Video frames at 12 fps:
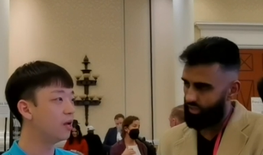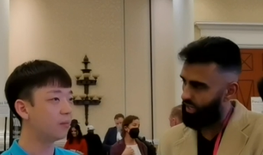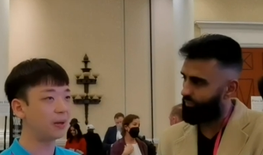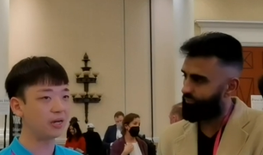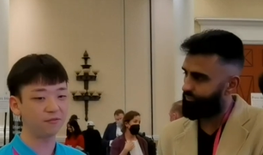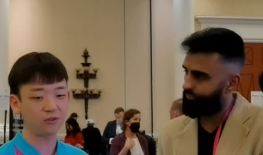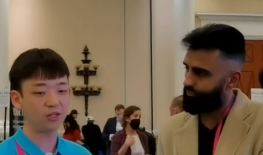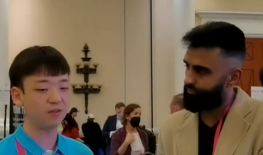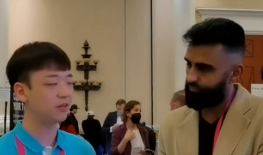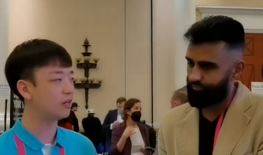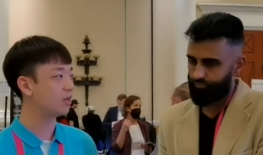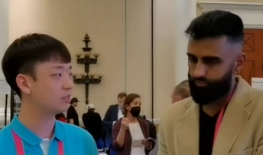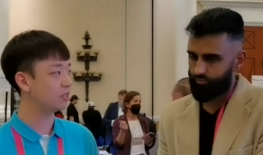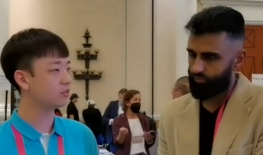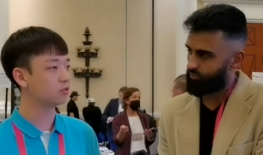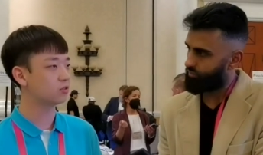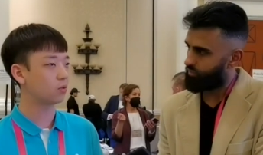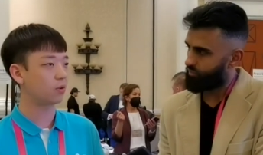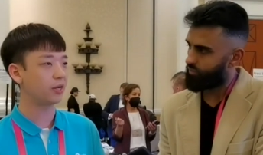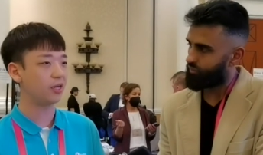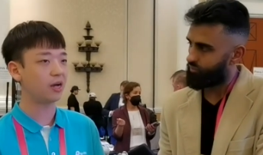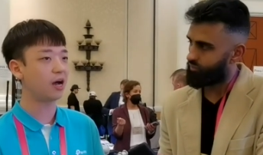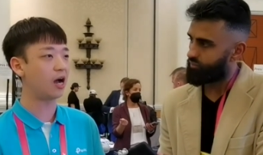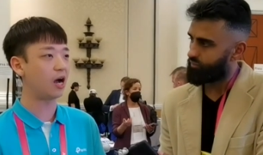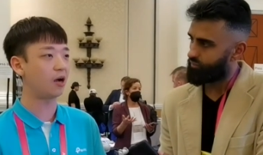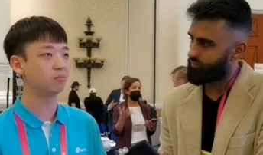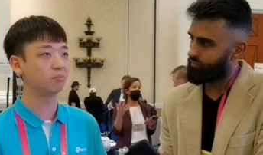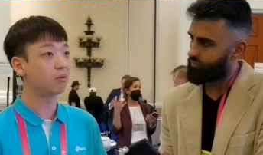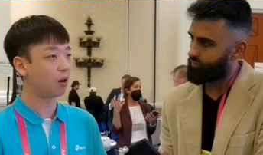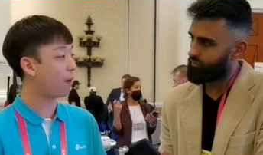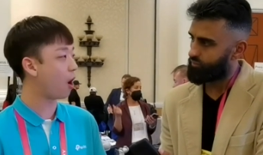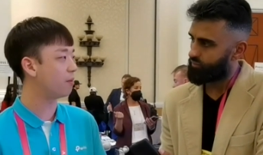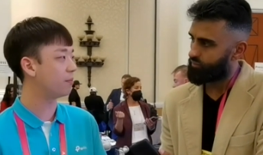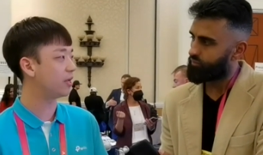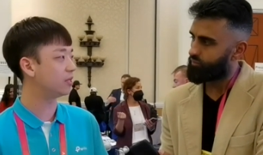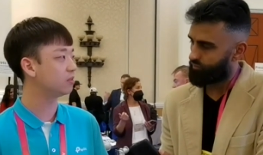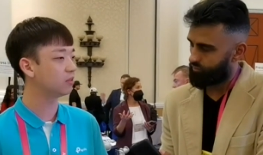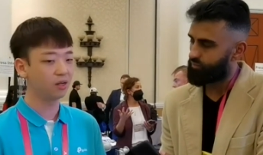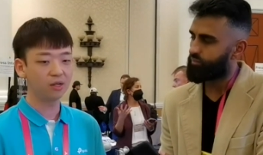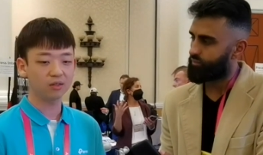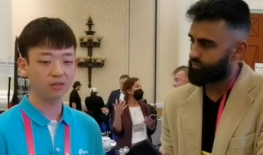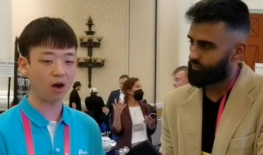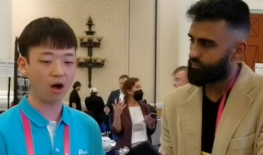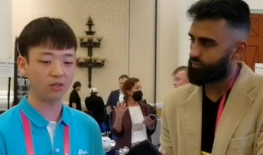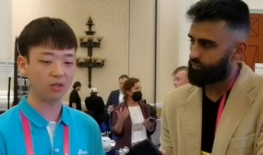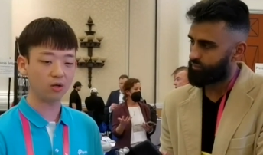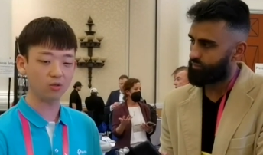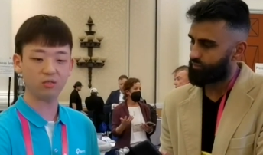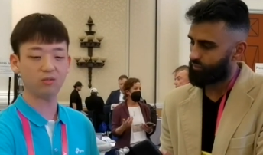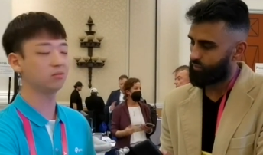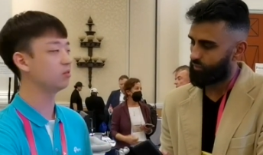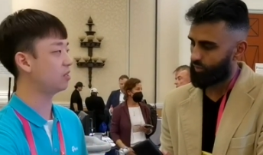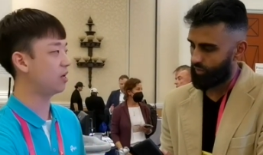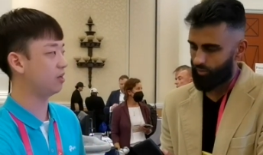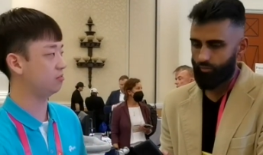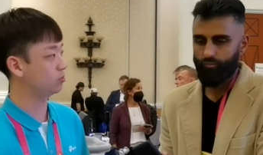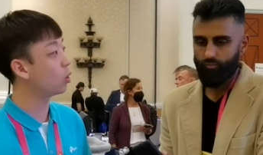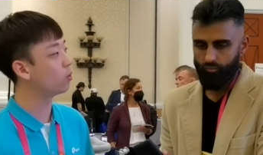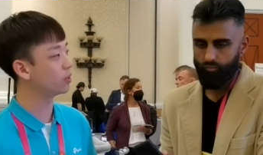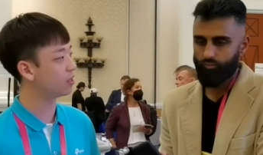Speaker 1: Yeah. But if you live in a single-story um, apartment, condos, uh, go with